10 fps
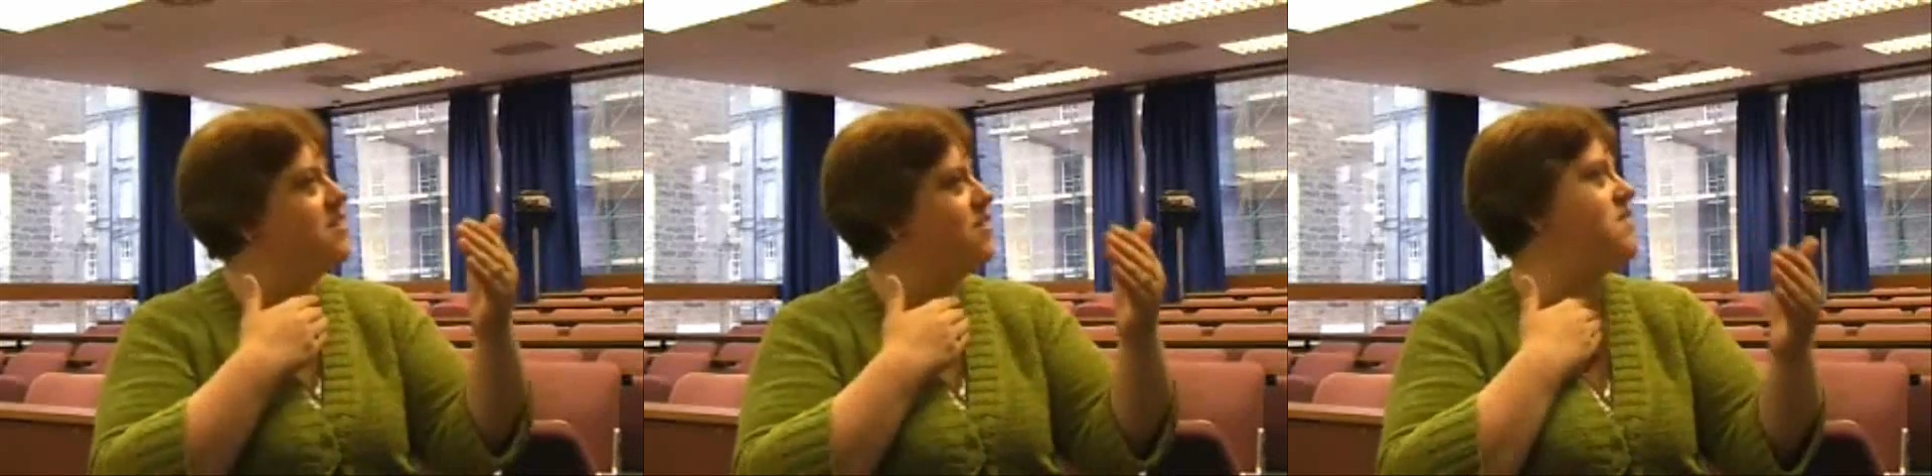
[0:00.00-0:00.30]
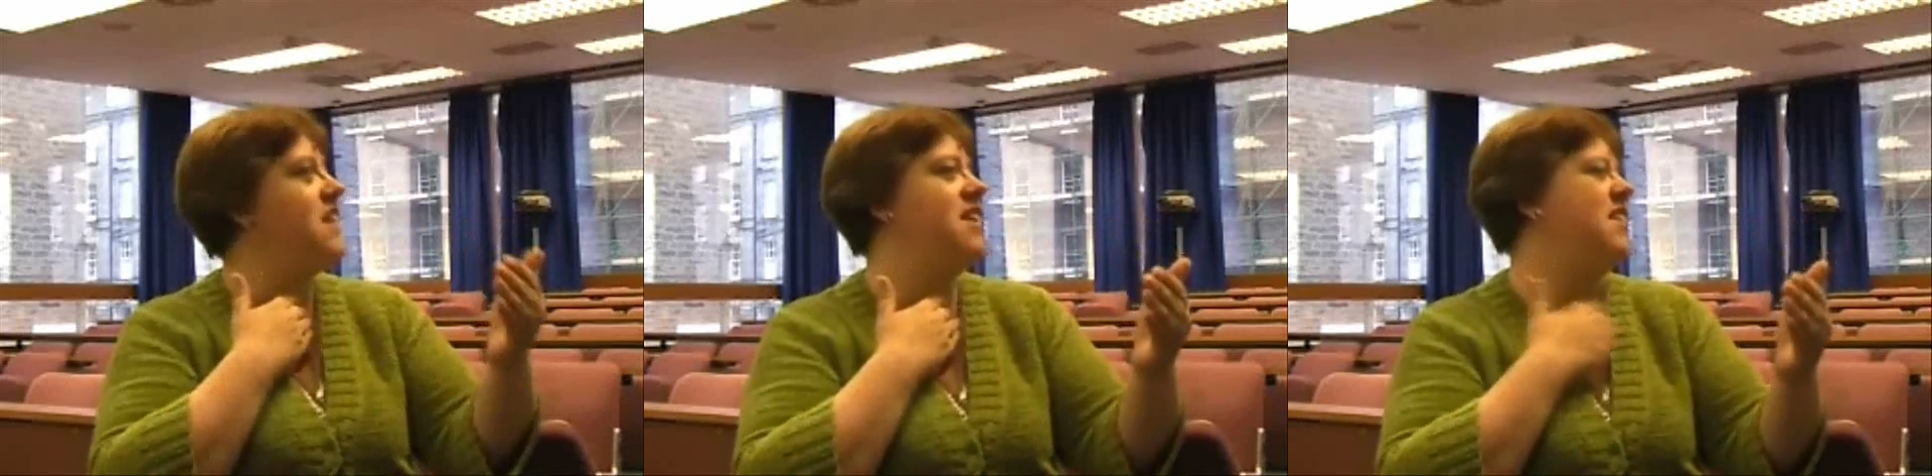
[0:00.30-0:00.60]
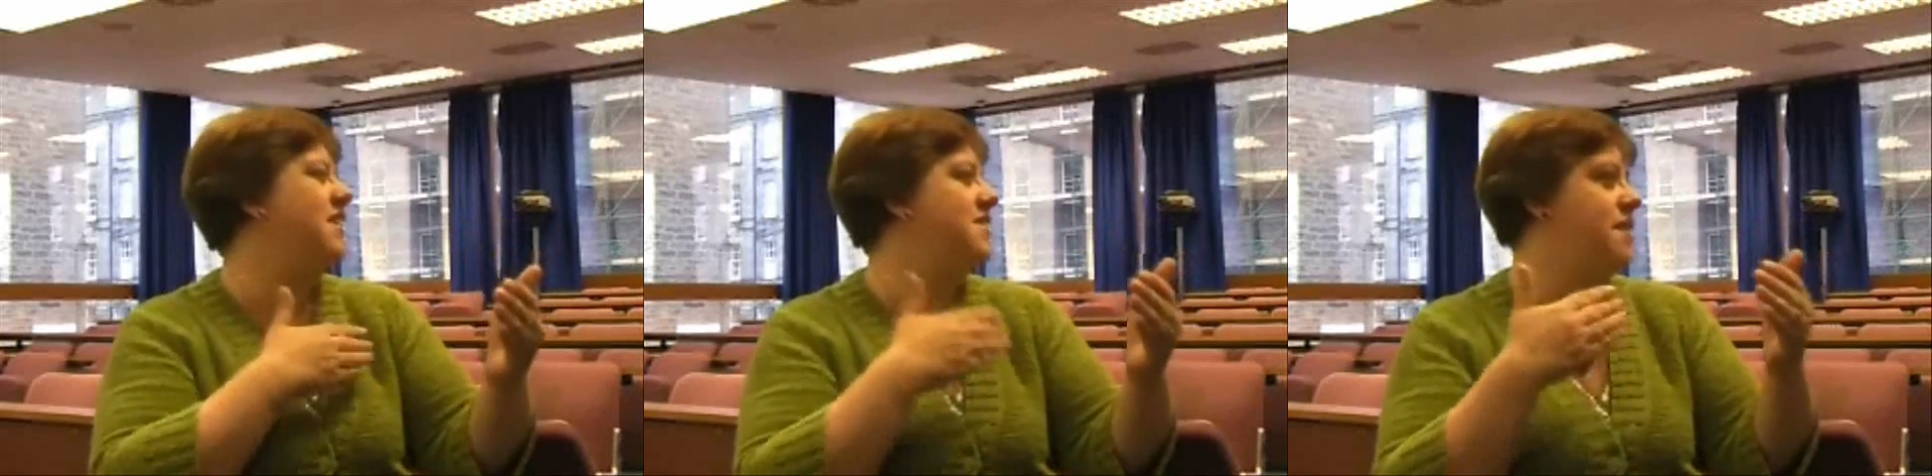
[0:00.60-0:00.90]
sort of say
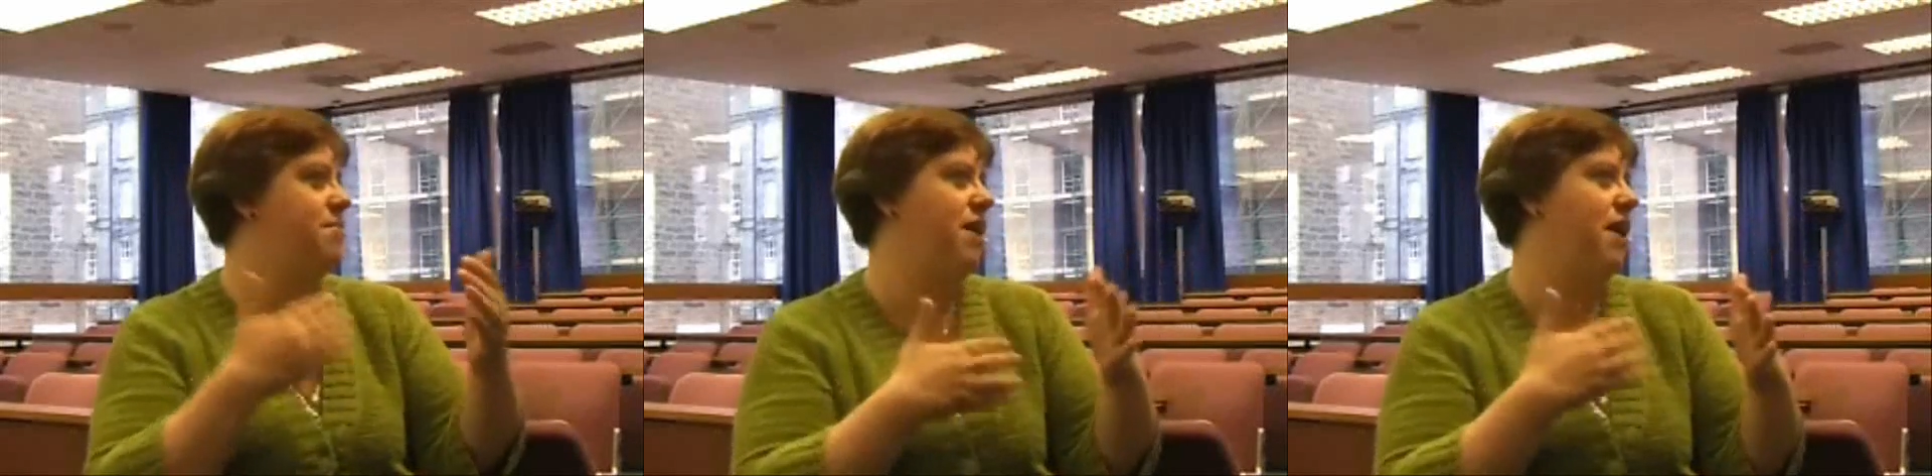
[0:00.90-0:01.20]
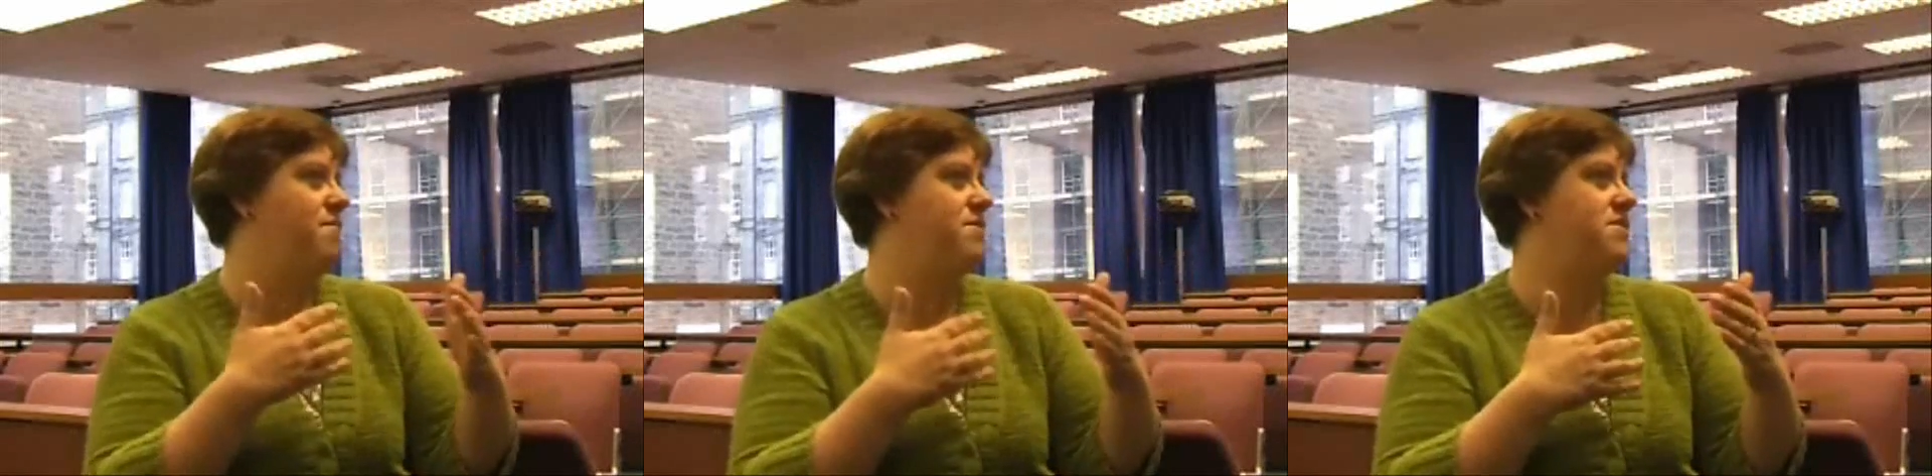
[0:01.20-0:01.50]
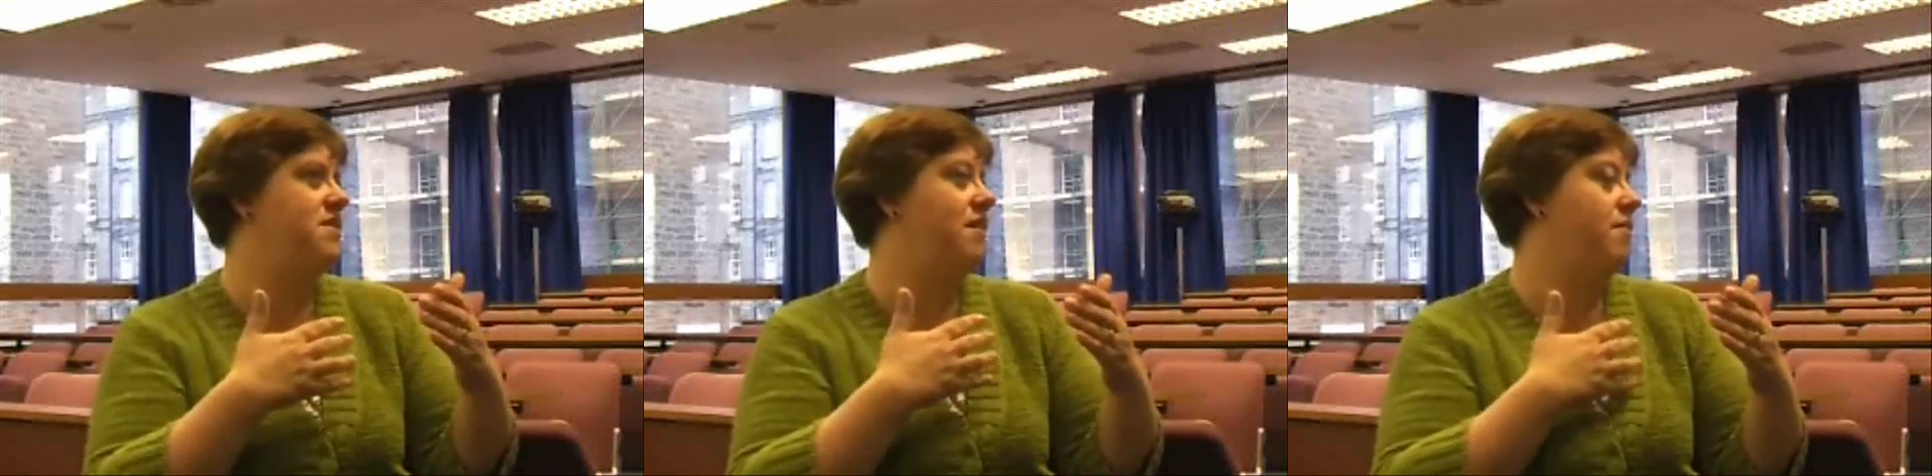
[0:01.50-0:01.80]
things that
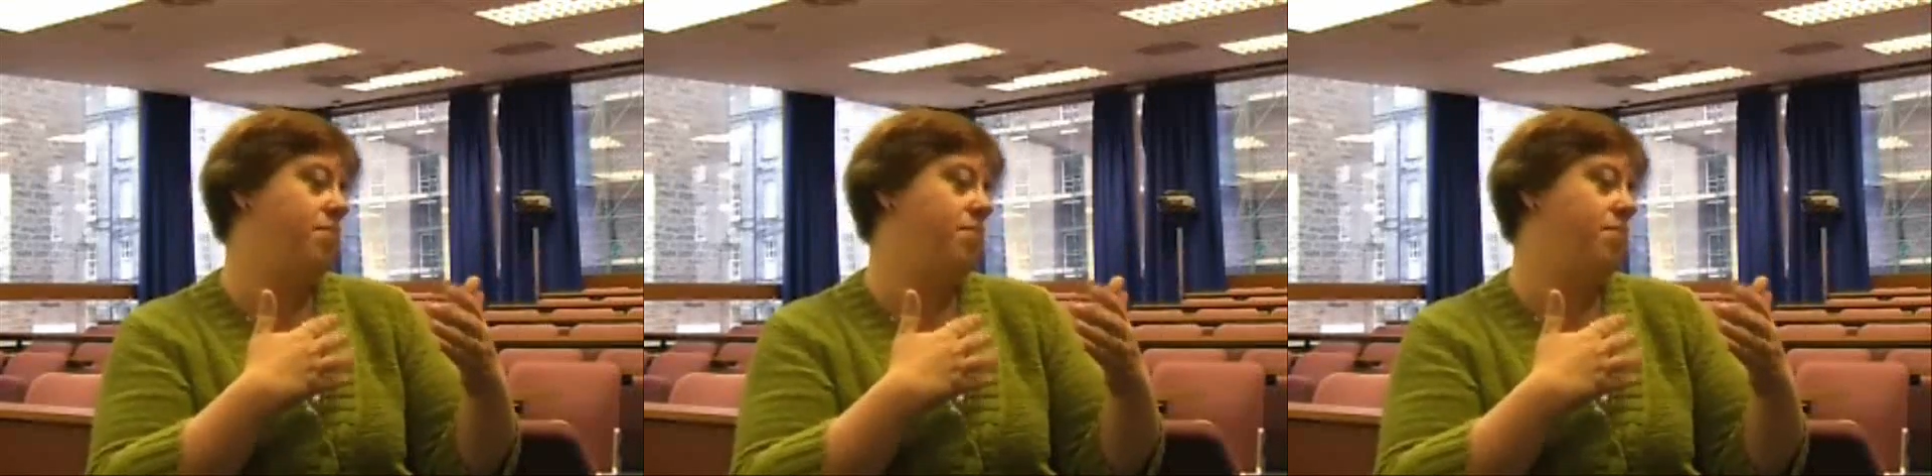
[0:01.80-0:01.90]
perhaps